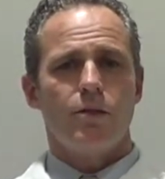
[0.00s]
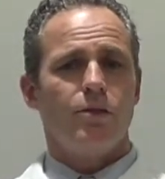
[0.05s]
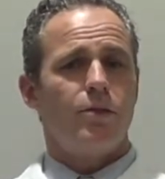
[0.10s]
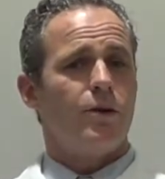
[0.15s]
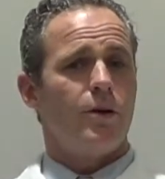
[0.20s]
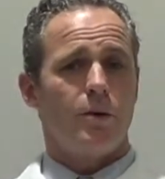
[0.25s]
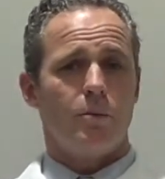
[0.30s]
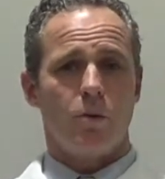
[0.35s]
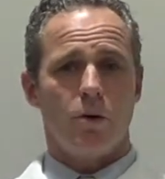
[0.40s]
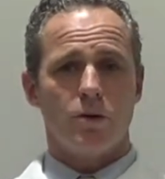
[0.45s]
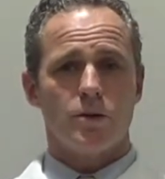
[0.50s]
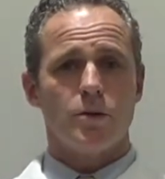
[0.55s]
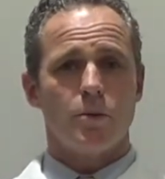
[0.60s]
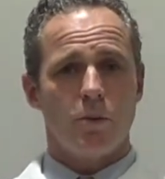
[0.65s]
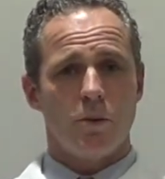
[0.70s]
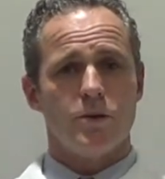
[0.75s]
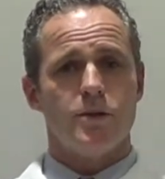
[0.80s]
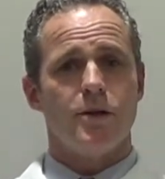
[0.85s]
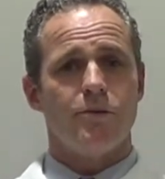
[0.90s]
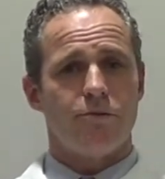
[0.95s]
There are
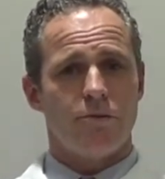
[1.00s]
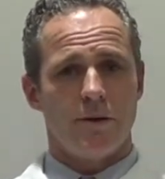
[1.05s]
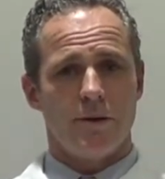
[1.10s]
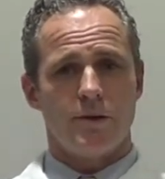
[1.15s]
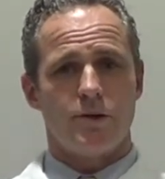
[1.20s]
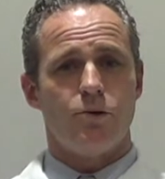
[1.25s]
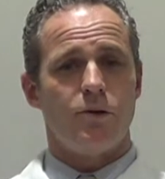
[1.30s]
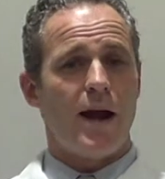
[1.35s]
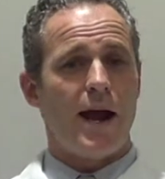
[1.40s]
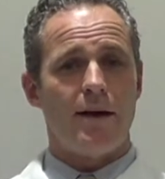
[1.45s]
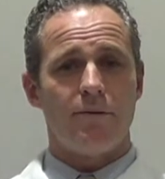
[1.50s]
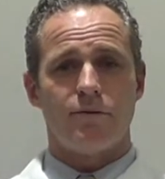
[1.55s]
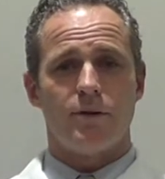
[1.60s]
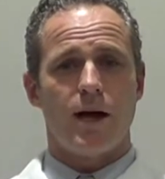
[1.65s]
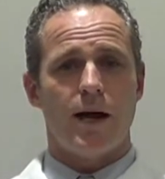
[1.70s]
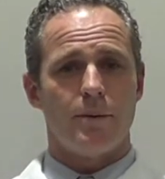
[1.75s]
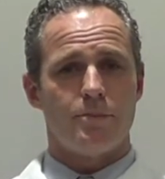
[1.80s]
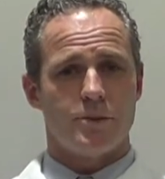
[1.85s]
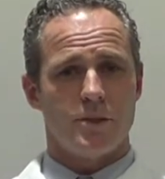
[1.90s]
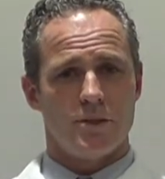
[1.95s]
multiple different graft
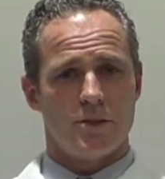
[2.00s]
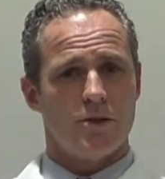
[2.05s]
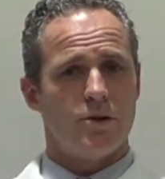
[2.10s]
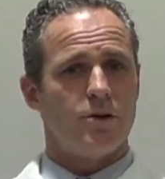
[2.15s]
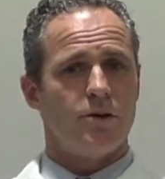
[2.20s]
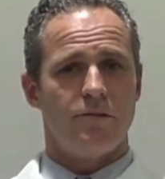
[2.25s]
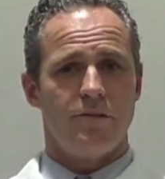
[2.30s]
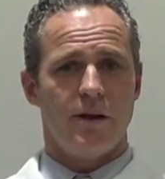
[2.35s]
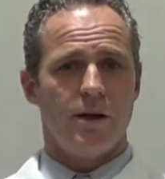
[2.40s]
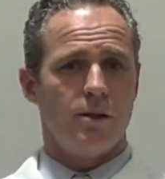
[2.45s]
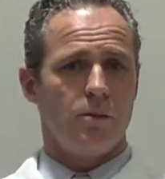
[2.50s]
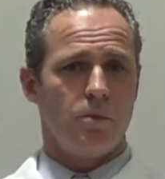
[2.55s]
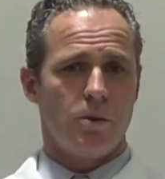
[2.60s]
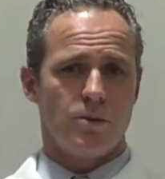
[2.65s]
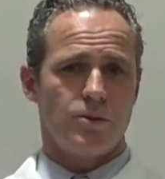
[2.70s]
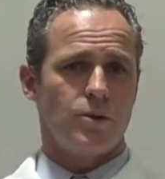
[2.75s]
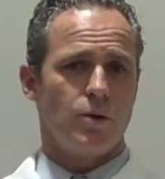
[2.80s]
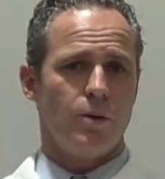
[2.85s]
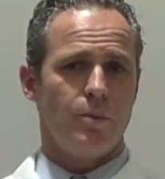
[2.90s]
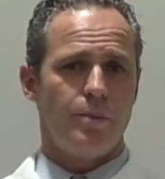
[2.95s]
options that are
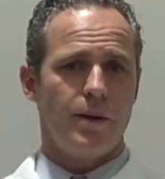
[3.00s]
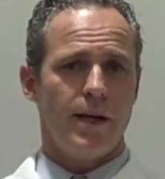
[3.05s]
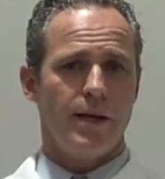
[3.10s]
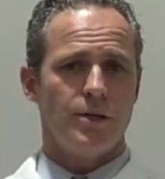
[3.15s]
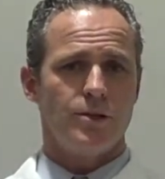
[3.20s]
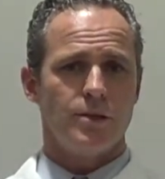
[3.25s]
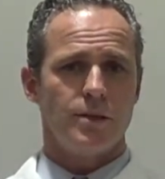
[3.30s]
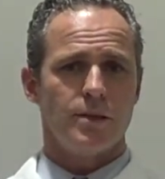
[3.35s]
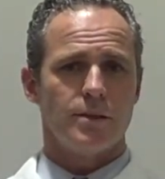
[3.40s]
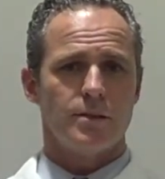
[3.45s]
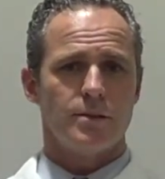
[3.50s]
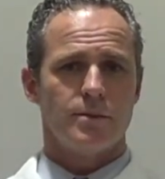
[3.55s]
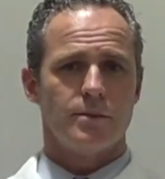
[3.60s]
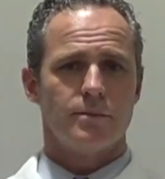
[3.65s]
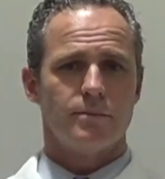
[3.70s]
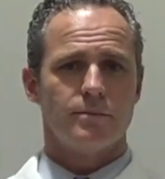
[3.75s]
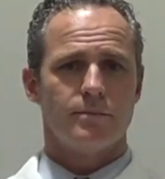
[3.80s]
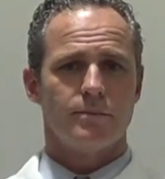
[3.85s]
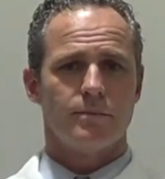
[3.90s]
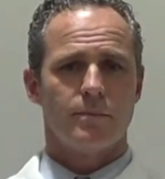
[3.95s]
available to a patient.
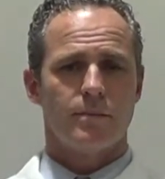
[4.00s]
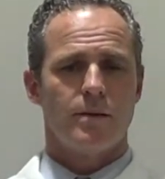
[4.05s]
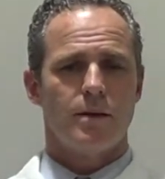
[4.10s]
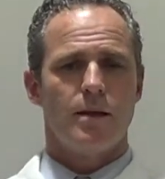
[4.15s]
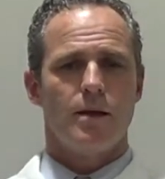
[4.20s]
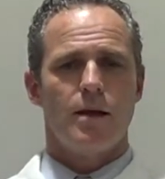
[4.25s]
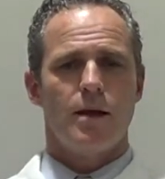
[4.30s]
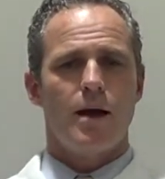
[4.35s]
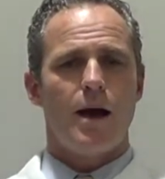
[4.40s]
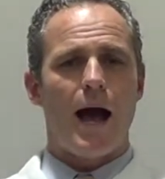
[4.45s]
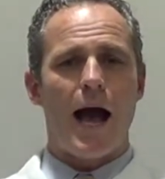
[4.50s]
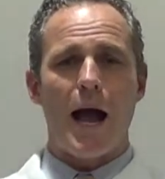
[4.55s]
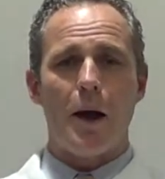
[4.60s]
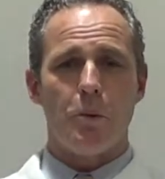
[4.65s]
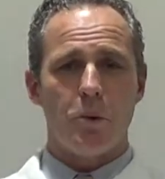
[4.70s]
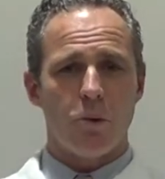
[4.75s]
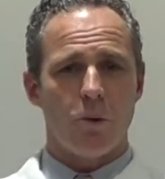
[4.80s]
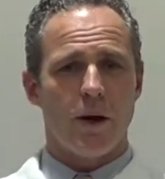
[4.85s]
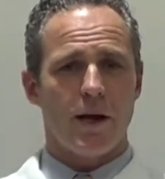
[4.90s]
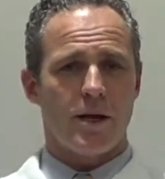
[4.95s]
I
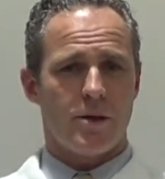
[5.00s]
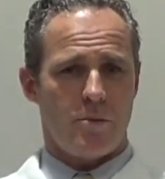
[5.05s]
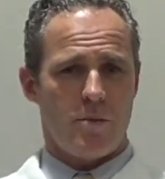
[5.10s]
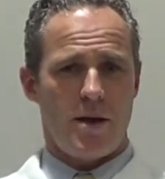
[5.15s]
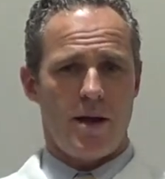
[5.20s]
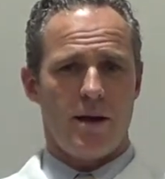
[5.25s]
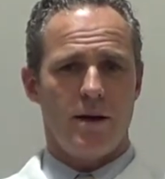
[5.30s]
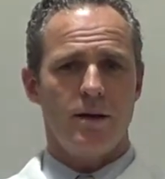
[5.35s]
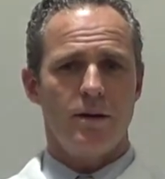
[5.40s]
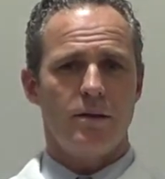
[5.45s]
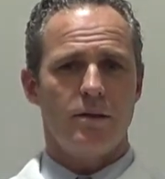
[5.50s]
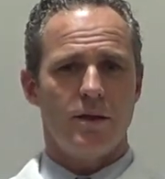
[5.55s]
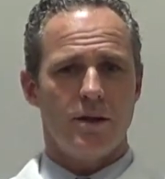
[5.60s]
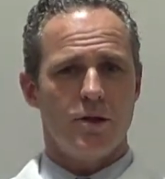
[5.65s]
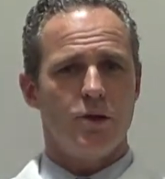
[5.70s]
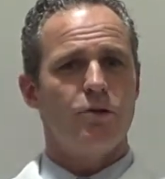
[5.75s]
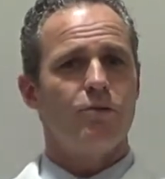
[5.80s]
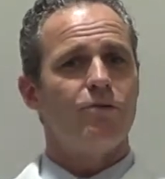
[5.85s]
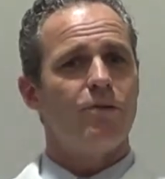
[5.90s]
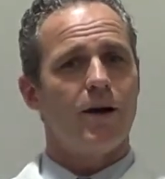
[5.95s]
would recommend that
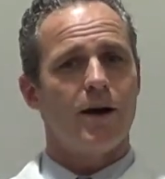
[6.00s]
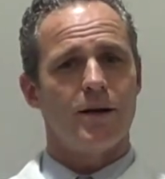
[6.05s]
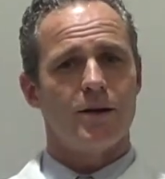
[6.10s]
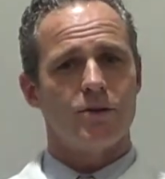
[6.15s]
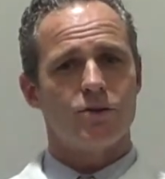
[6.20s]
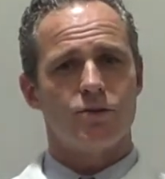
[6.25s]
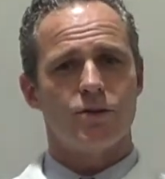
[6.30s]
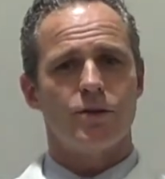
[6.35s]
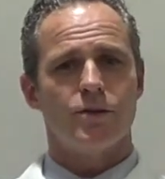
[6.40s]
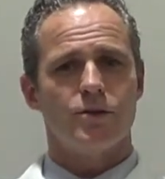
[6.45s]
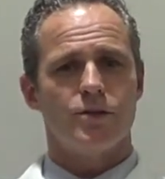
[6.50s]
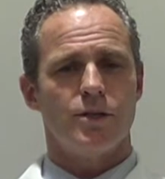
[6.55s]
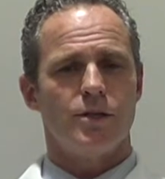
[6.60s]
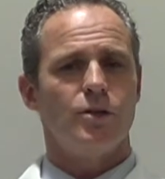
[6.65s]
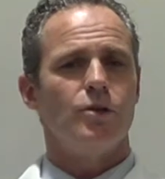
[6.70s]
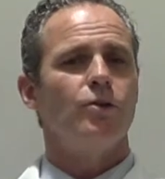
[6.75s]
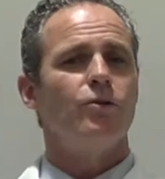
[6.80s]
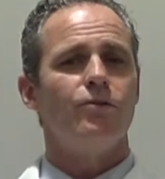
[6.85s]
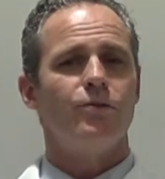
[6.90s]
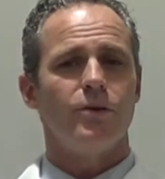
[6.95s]
you find a
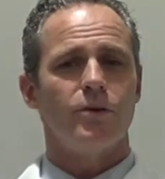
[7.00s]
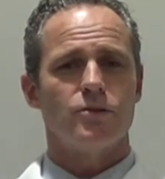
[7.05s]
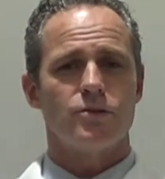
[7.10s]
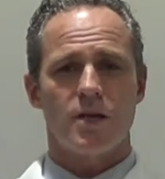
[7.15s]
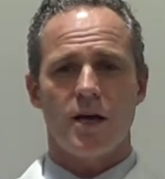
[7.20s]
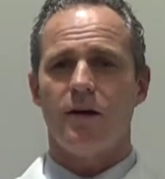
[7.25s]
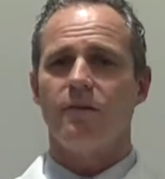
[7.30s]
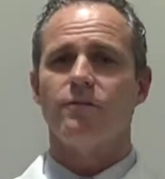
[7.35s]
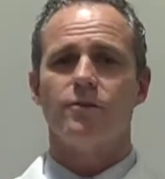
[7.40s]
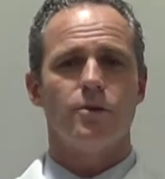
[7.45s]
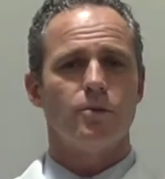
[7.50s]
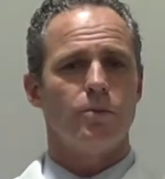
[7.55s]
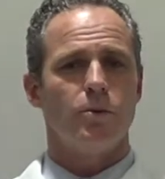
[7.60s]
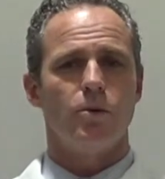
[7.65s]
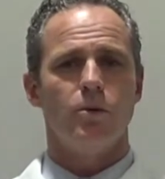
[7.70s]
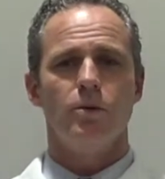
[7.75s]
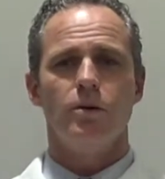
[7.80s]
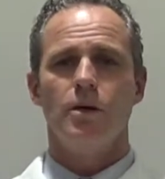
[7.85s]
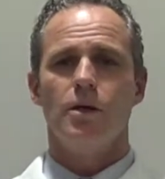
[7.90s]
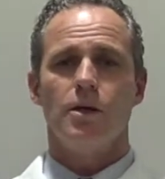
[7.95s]
surgeon who feels
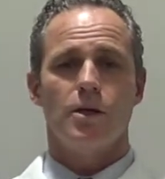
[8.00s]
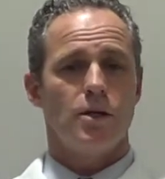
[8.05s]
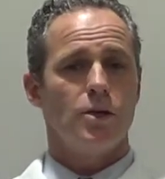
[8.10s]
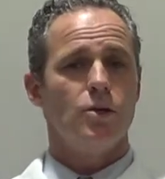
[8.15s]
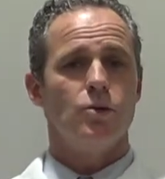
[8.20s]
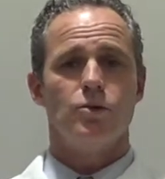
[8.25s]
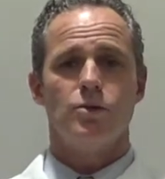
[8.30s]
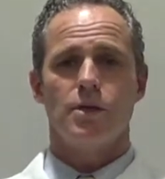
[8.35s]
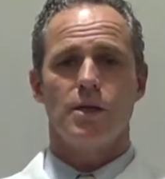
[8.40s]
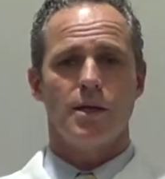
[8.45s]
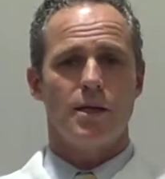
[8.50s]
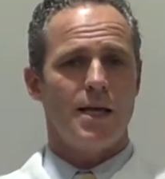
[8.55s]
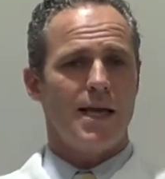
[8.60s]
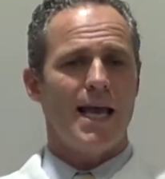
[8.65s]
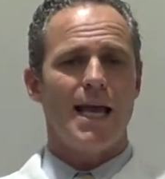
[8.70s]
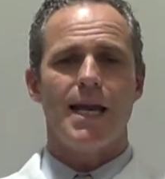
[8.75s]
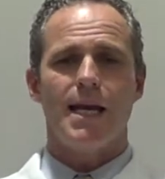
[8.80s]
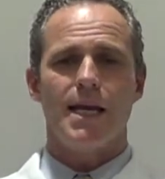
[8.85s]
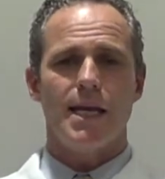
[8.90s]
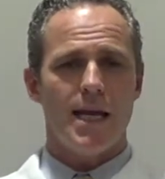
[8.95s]
comfortable using
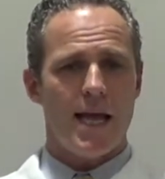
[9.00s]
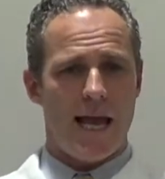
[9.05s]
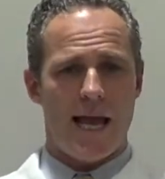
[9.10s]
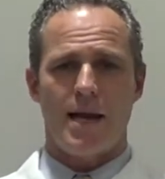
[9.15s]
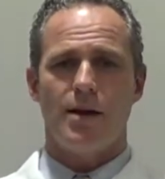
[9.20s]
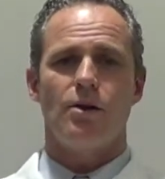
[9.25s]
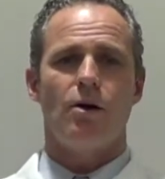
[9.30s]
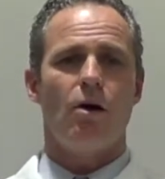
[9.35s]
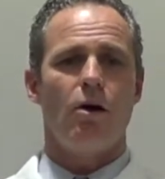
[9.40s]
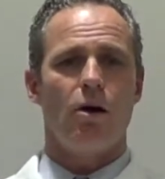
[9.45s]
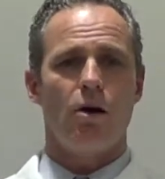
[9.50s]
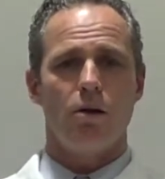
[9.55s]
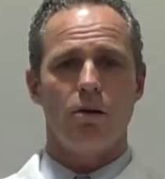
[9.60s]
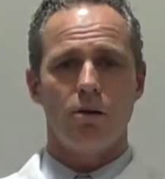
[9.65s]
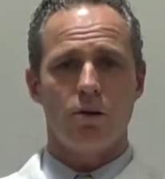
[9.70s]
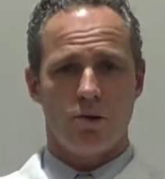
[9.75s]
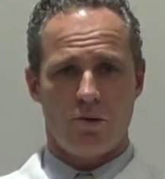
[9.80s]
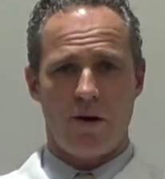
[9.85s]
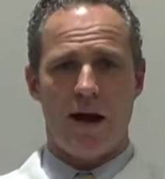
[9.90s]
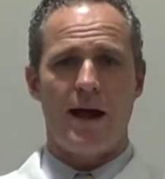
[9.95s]
any and
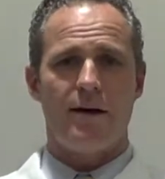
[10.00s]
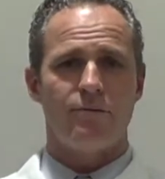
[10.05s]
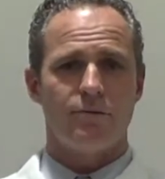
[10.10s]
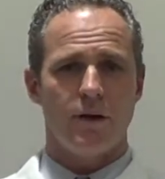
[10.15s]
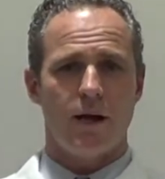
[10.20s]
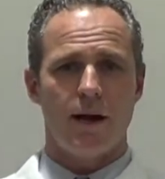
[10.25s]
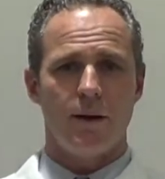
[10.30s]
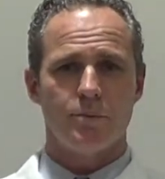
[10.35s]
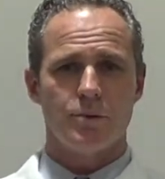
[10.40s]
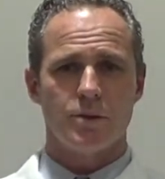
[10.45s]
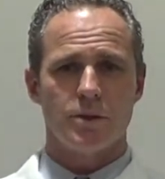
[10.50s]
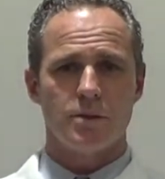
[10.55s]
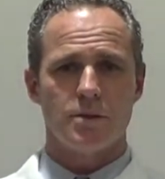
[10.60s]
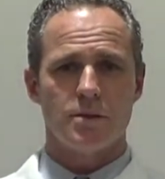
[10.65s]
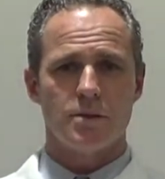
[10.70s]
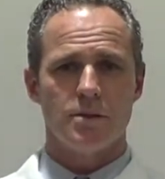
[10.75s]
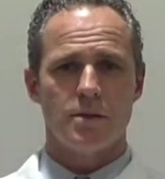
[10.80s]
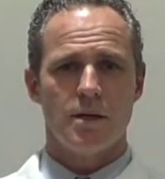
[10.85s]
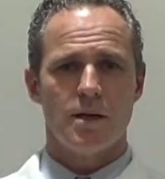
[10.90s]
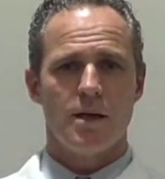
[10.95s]
all graft
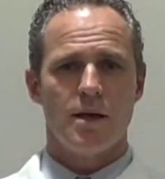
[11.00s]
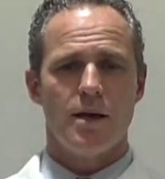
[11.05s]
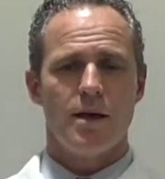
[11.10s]
options.